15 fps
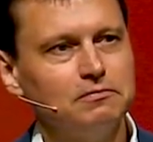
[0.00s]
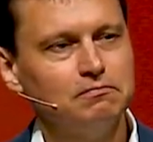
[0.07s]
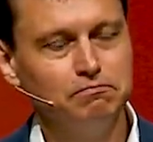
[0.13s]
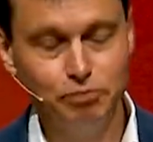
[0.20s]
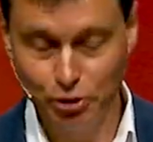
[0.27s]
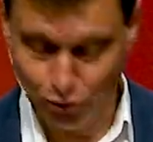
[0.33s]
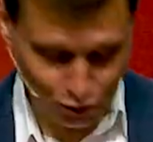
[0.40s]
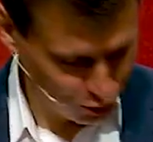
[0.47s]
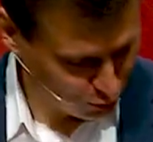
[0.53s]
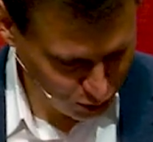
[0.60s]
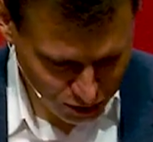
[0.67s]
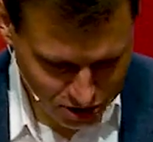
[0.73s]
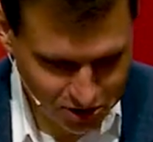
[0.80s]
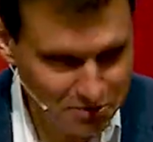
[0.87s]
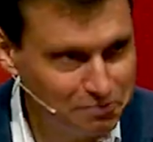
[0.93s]
Because we
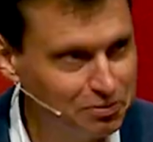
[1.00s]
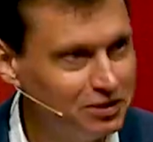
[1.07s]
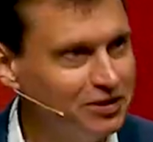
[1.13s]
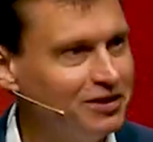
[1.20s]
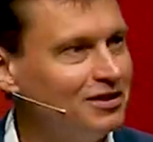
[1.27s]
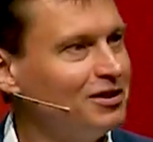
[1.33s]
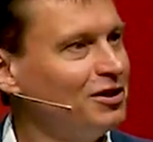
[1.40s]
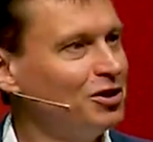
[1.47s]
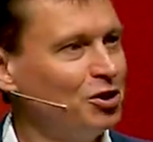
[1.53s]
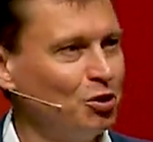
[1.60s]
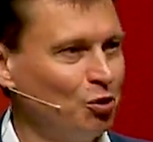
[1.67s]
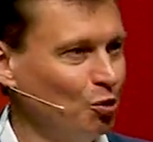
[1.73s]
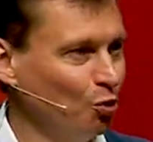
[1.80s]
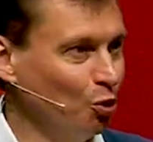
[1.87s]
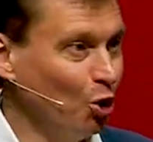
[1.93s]
simply
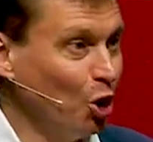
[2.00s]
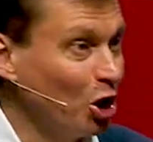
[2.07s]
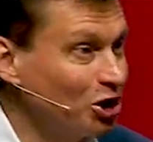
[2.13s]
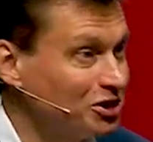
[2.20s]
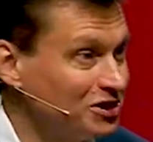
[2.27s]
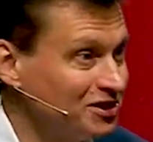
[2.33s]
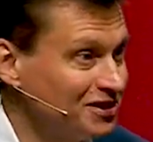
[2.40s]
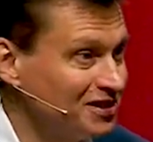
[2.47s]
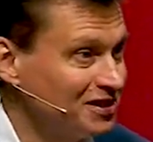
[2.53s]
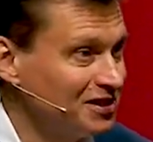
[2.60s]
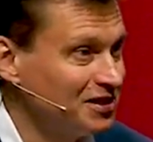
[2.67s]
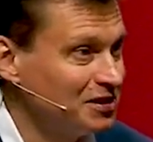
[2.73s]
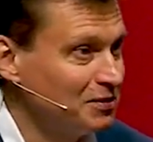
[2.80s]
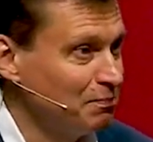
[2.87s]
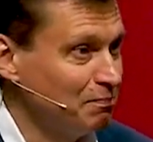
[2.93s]
walked
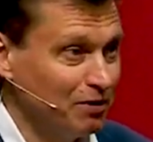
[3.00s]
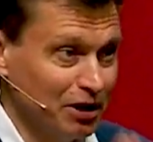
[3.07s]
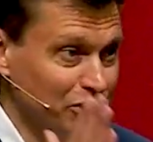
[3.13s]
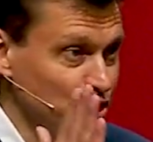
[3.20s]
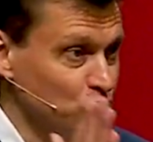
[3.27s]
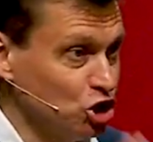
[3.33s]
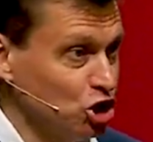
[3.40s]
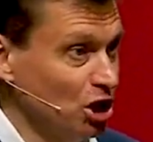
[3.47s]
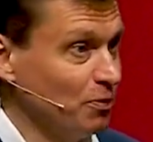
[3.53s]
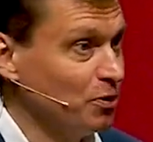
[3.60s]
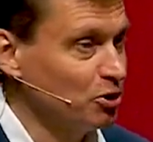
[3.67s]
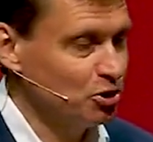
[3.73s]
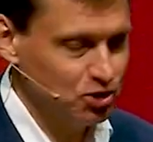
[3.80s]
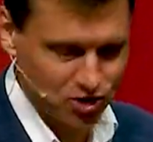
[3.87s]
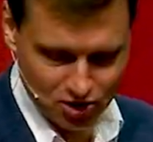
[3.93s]
by the
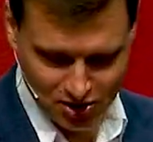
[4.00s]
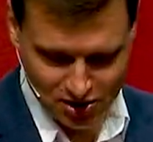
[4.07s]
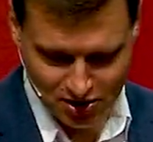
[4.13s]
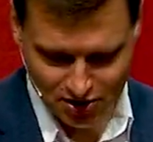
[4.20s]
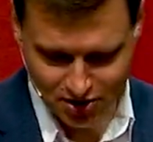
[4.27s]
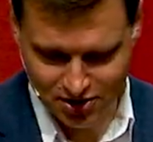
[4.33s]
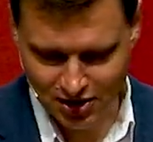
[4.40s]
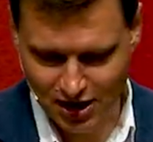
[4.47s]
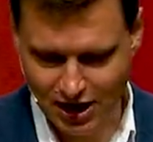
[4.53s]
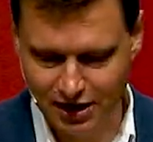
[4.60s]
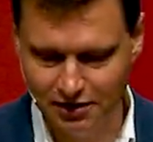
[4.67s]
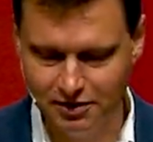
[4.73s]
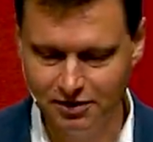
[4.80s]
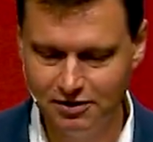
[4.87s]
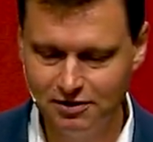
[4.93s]
shepherd's
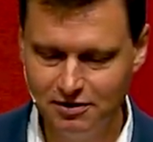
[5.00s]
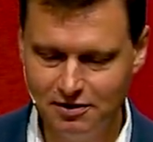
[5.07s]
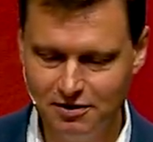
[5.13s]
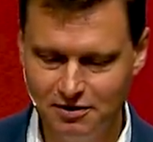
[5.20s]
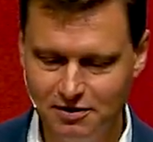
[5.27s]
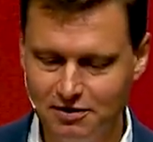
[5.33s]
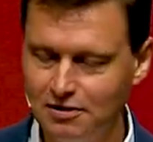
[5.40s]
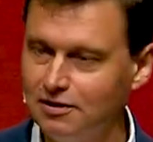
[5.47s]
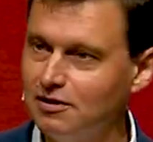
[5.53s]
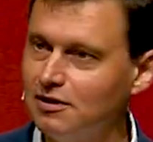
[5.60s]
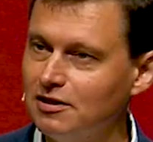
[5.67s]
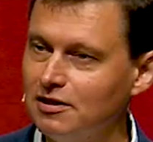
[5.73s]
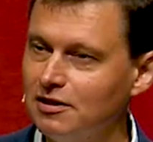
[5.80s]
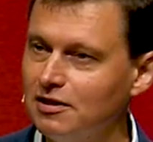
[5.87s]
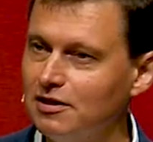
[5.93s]
side.
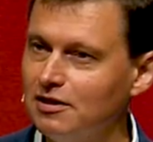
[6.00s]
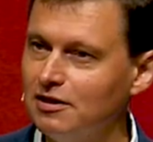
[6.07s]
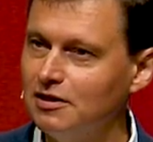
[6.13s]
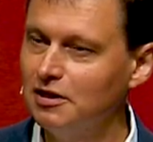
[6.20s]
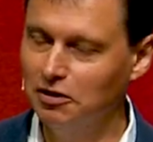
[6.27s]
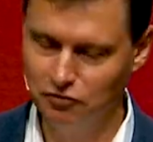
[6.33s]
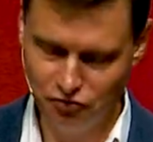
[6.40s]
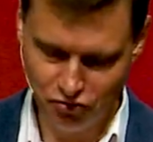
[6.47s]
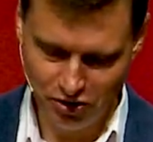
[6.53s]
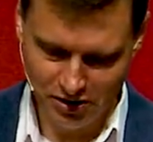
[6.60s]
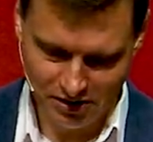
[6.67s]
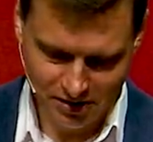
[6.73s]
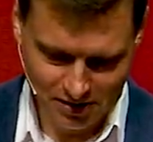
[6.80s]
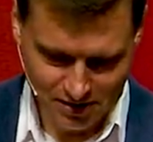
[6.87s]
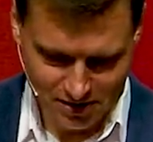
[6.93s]
And
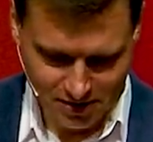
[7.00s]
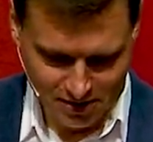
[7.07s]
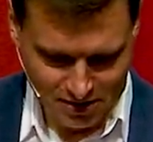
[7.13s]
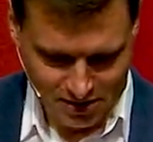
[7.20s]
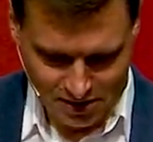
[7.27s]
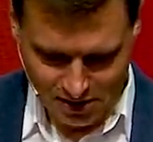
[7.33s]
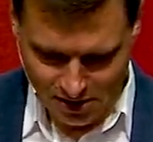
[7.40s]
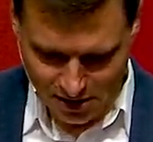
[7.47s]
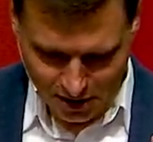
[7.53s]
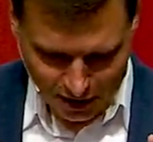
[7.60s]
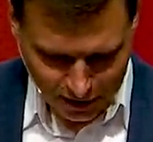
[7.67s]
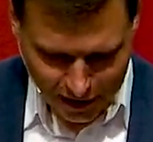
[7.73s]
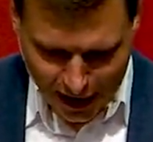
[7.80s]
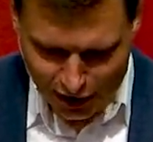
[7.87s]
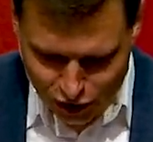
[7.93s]
friend,
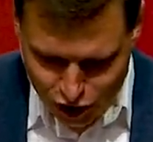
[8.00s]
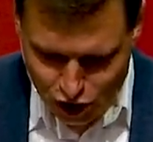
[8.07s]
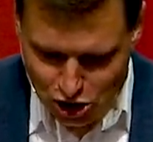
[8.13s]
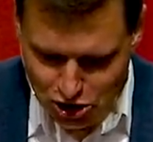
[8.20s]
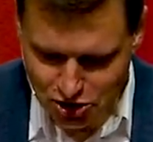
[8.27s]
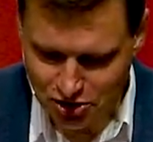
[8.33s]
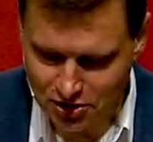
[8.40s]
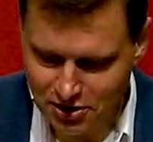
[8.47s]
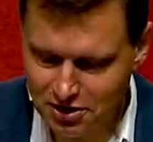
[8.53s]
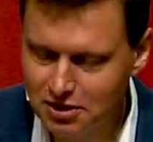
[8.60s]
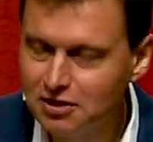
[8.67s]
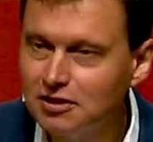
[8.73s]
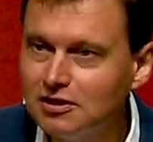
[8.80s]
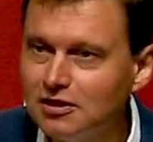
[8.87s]
let Jesus,